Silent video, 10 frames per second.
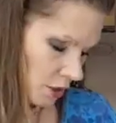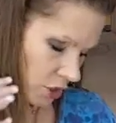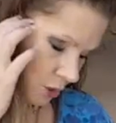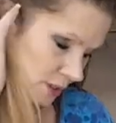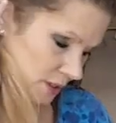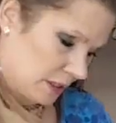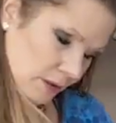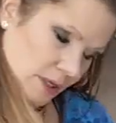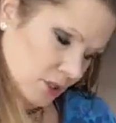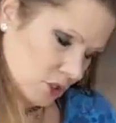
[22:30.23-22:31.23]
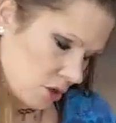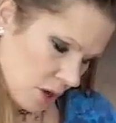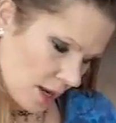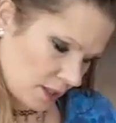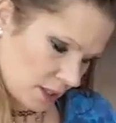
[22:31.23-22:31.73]
short series to you
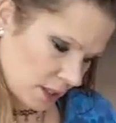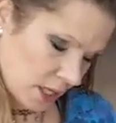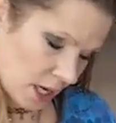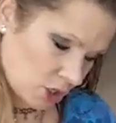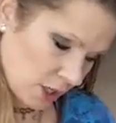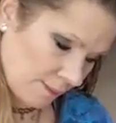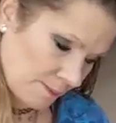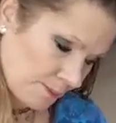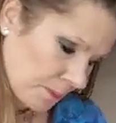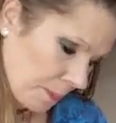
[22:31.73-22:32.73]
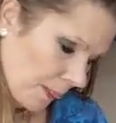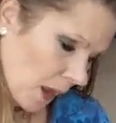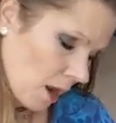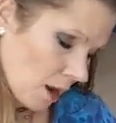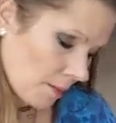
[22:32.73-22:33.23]
guys' attention.
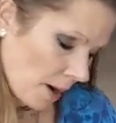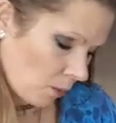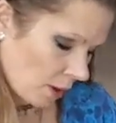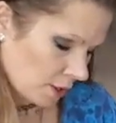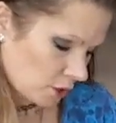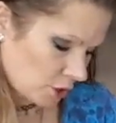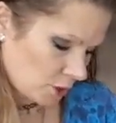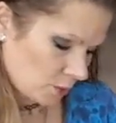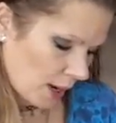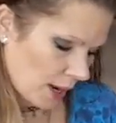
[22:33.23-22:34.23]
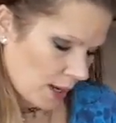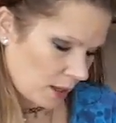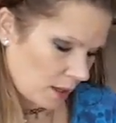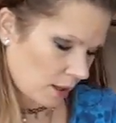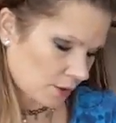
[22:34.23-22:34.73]
I want to do
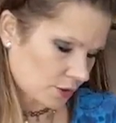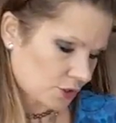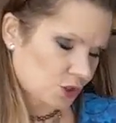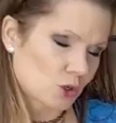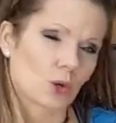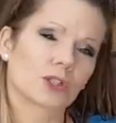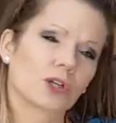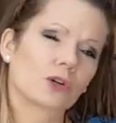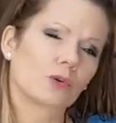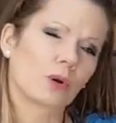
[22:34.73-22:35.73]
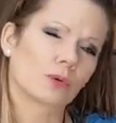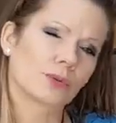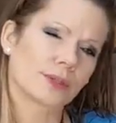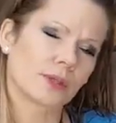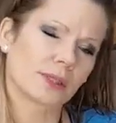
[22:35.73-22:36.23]
a short grow
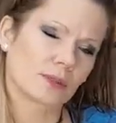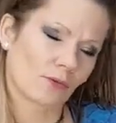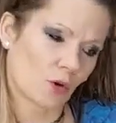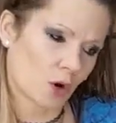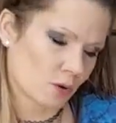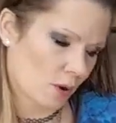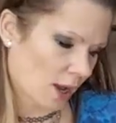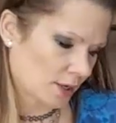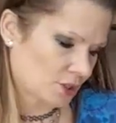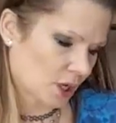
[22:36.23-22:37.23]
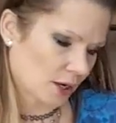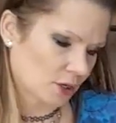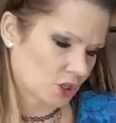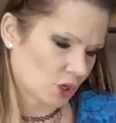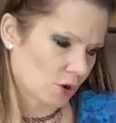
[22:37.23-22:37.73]
series for you guys to kind
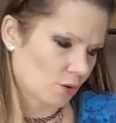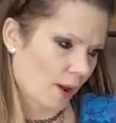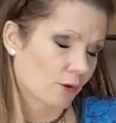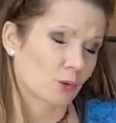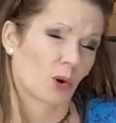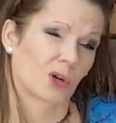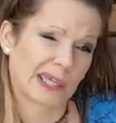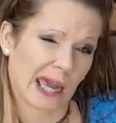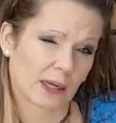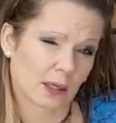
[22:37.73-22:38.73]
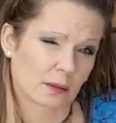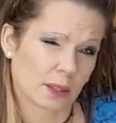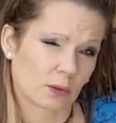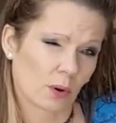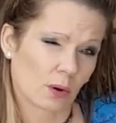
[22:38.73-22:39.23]
of show you how to organically
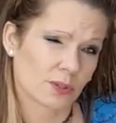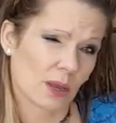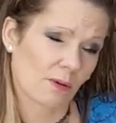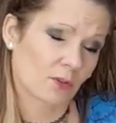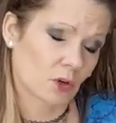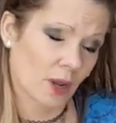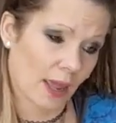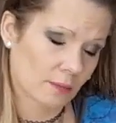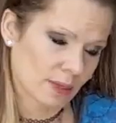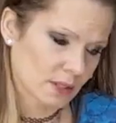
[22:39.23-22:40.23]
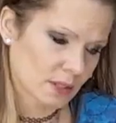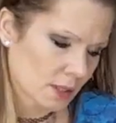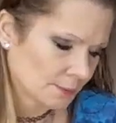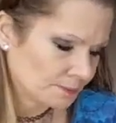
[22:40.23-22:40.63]
grow some of your cannabis